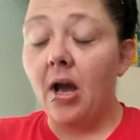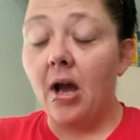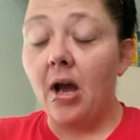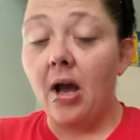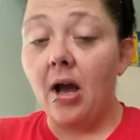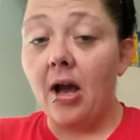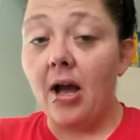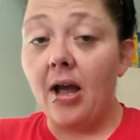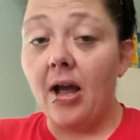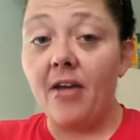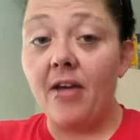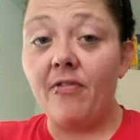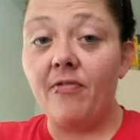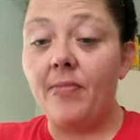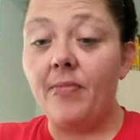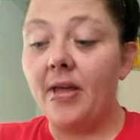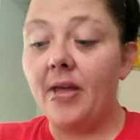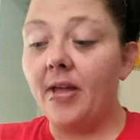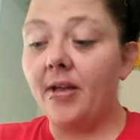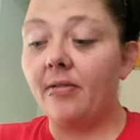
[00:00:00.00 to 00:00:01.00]
I have
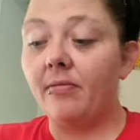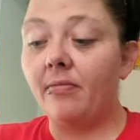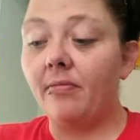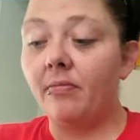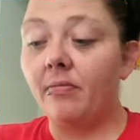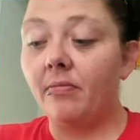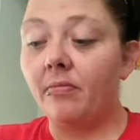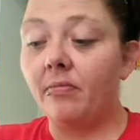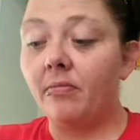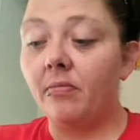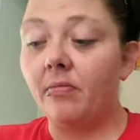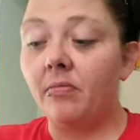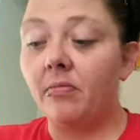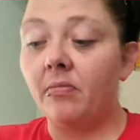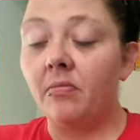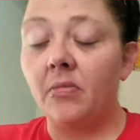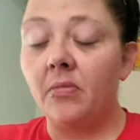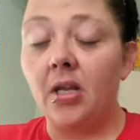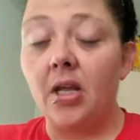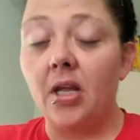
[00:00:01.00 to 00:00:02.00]
been
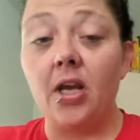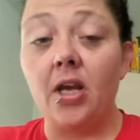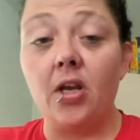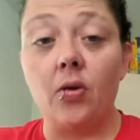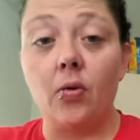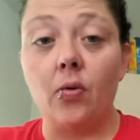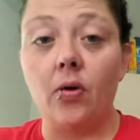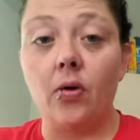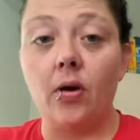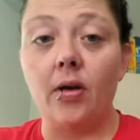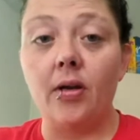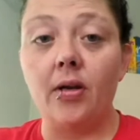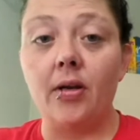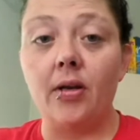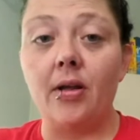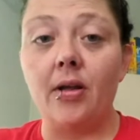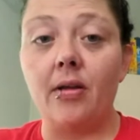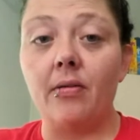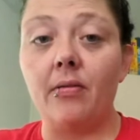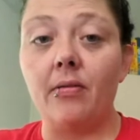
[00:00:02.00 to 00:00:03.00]
ignored,
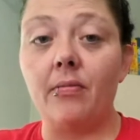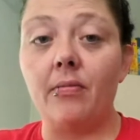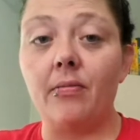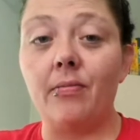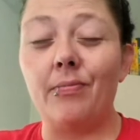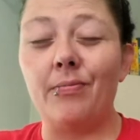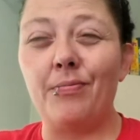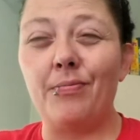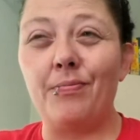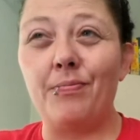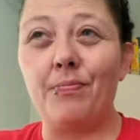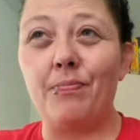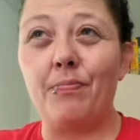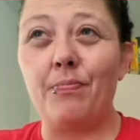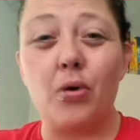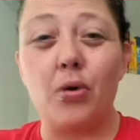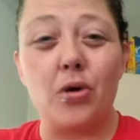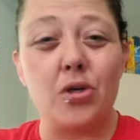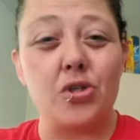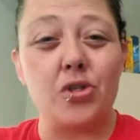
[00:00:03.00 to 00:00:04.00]

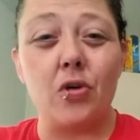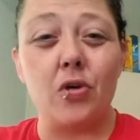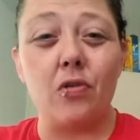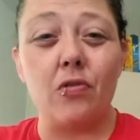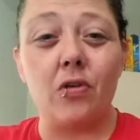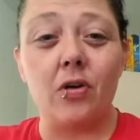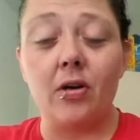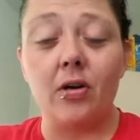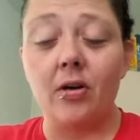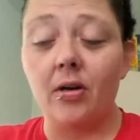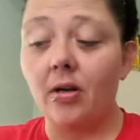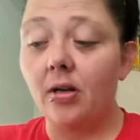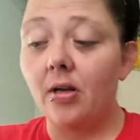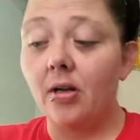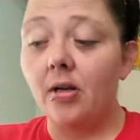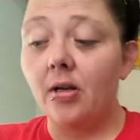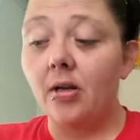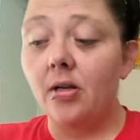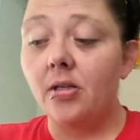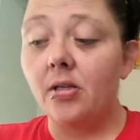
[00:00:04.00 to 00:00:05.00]
pushed over,
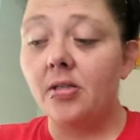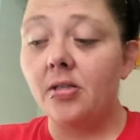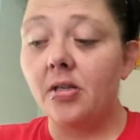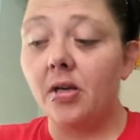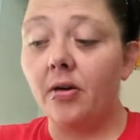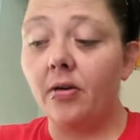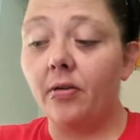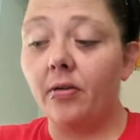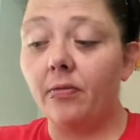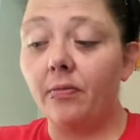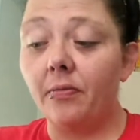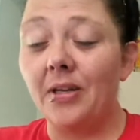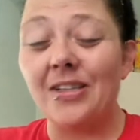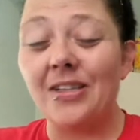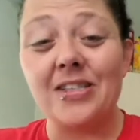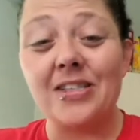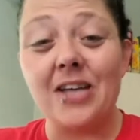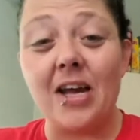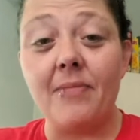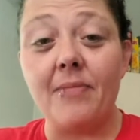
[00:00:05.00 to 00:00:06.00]
so
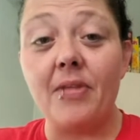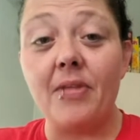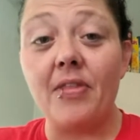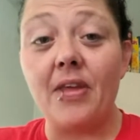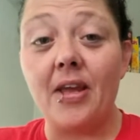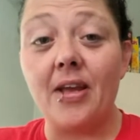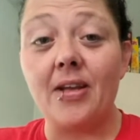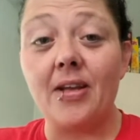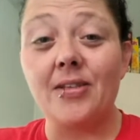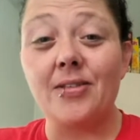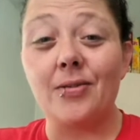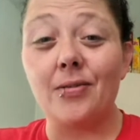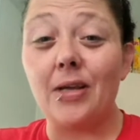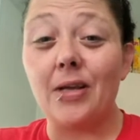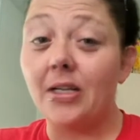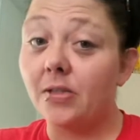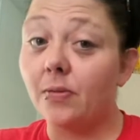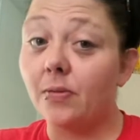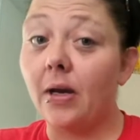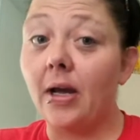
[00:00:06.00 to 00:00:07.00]
it's time that they answer.
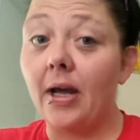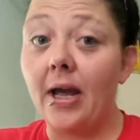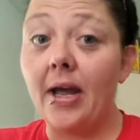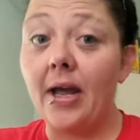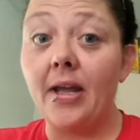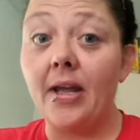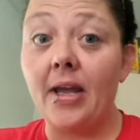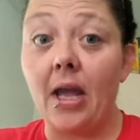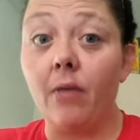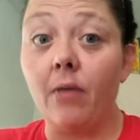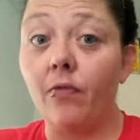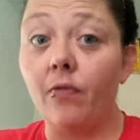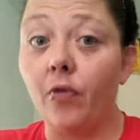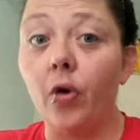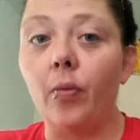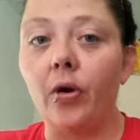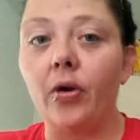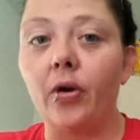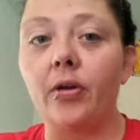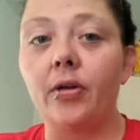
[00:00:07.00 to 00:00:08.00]
That's why I came
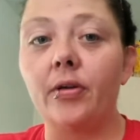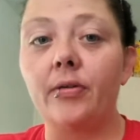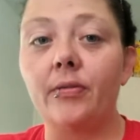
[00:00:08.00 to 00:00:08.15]
forward.